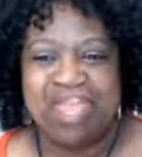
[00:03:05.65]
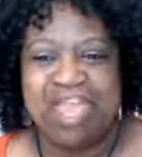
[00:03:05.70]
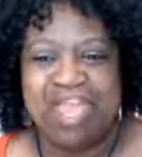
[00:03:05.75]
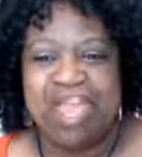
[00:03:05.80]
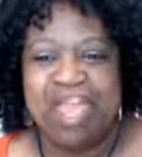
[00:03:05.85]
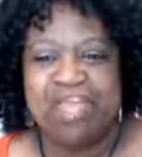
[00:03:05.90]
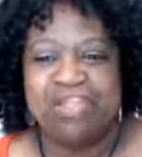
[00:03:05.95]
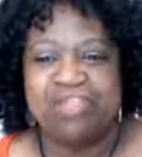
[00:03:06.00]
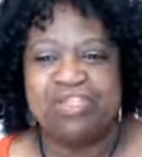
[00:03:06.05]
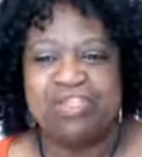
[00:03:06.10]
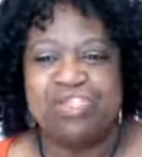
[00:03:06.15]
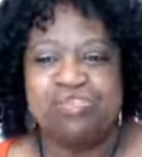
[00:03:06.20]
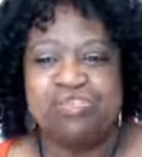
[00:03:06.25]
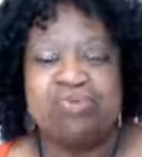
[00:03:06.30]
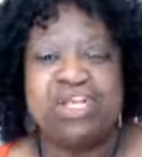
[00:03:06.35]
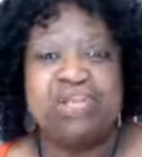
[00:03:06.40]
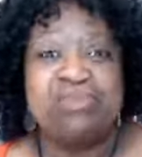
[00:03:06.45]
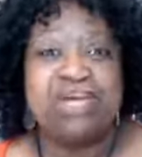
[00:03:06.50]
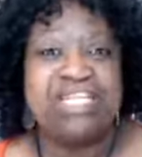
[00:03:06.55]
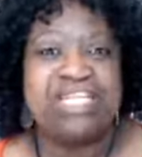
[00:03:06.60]
The
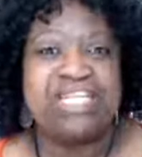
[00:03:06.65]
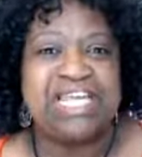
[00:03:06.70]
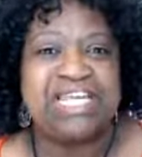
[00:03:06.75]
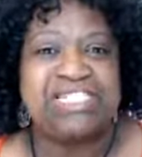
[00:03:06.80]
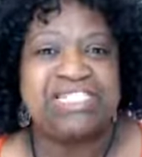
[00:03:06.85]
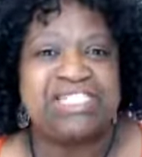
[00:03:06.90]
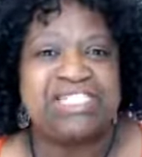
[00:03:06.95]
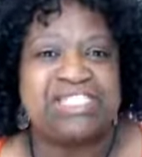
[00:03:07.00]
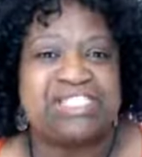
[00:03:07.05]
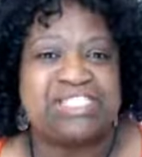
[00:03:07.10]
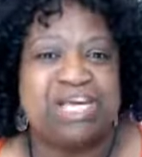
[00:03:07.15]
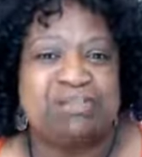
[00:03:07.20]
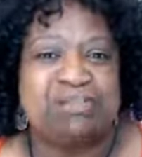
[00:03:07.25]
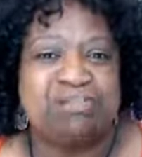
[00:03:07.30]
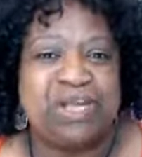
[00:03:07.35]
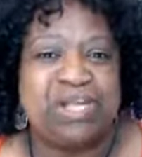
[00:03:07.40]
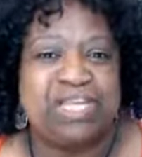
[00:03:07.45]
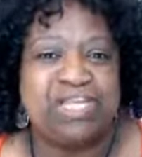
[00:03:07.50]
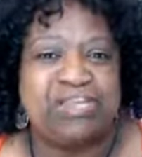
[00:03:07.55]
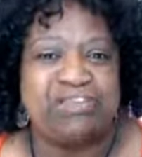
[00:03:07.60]
21 Days to Stock Market
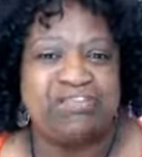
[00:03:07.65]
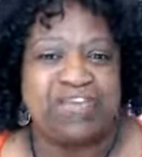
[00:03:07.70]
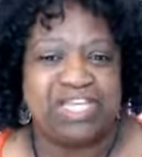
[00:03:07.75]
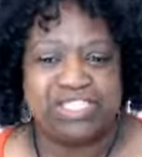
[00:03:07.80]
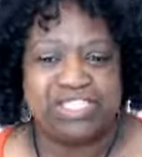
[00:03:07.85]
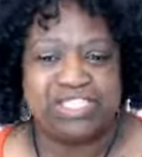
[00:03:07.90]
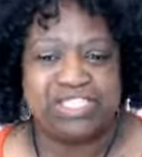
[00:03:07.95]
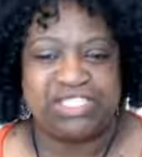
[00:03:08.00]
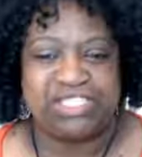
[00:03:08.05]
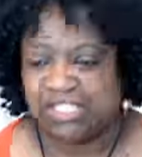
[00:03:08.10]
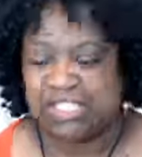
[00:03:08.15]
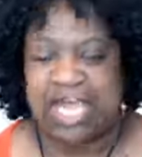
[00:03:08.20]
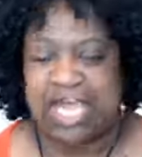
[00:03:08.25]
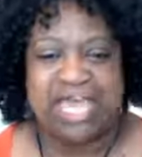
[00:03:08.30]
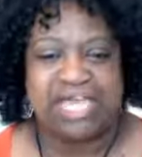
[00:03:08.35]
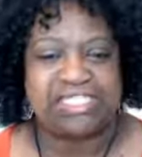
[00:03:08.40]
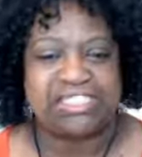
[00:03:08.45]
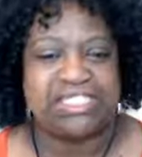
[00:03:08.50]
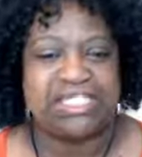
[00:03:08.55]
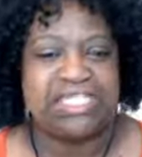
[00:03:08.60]
Investing class,
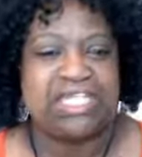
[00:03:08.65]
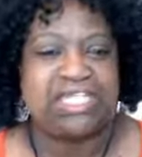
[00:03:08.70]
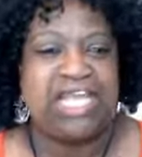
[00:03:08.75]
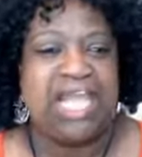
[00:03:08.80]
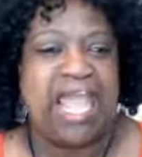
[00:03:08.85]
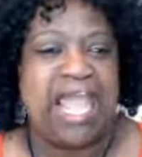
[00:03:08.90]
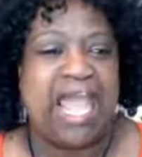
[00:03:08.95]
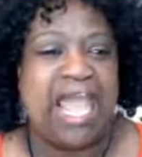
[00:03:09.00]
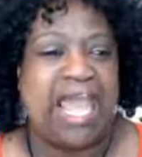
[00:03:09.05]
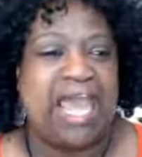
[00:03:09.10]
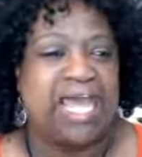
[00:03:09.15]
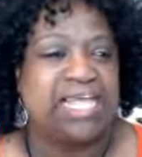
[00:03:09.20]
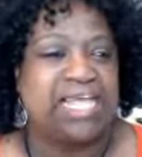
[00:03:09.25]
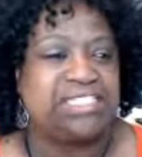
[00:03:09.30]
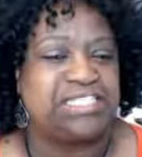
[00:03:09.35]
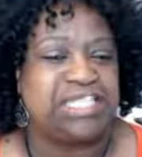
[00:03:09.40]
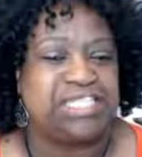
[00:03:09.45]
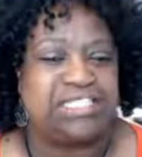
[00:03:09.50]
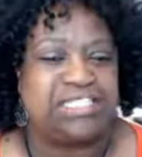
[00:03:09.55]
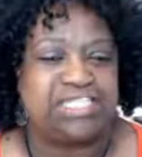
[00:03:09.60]
it has,
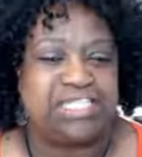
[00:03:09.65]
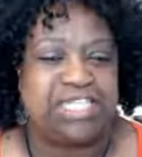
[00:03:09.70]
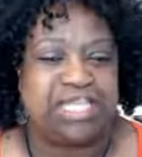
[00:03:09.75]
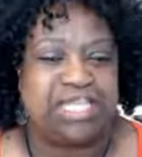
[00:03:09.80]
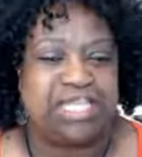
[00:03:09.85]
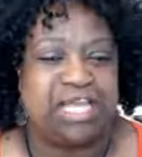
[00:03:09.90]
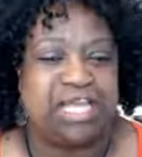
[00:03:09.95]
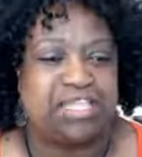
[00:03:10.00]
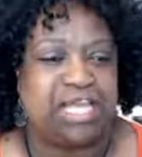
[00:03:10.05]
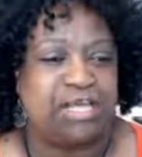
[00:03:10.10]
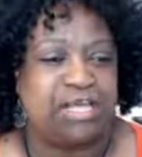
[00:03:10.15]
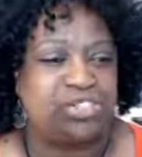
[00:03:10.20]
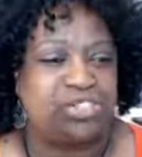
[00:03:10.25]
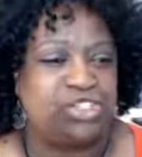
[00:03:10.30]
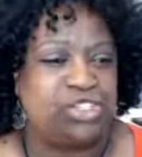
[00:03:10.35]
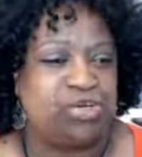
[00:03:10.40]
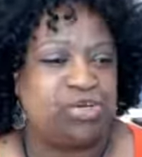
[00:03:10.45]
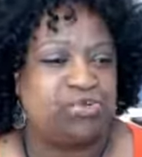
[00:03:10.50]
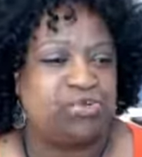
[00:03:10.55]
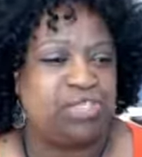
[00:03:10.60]
let's see, I'll
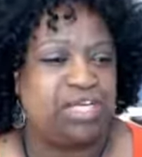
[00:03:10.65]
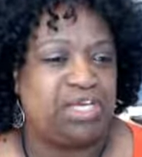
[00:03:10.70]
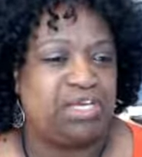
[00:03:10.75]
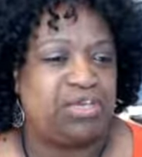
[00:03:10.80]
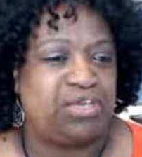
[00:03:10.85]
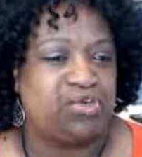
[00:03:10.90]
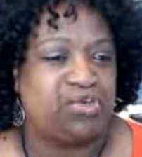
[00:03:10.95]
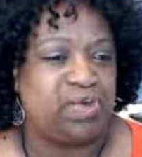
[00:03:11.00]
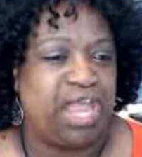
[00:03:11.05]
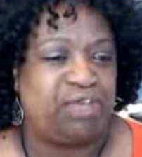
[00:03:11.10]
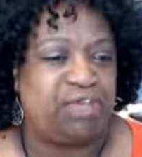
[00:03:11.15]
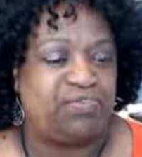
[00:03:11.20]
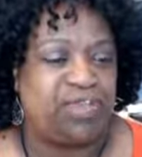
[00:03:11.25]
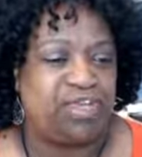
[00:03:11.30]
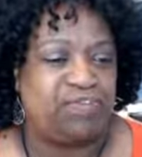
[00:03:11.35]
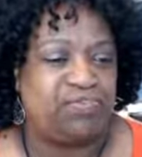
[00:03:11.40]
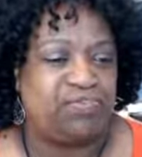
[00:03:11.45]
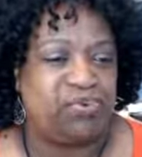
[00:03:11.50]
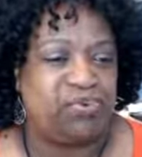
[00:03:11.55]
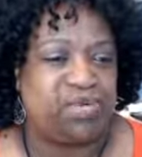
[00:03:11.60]
show the graphic
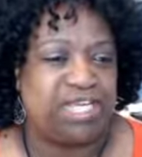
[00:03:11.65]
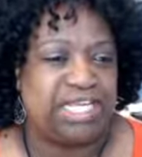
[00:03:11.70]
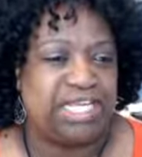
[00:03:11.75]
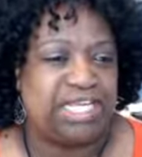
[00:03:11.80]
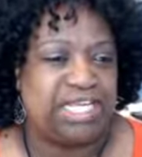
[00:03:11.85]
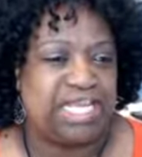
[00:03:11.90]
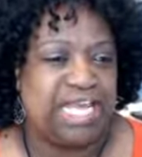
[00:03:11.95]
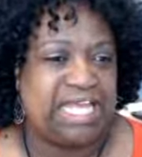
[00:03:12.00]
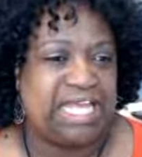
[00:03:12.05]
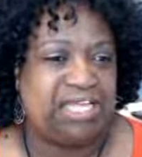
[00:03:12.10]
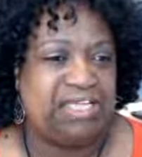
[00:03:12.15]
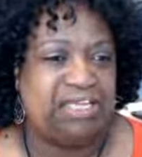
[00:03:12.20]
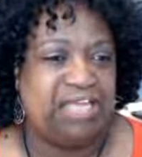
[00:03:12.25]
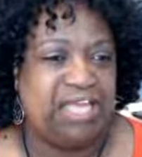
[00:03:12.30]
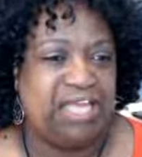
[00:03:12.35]
for it again.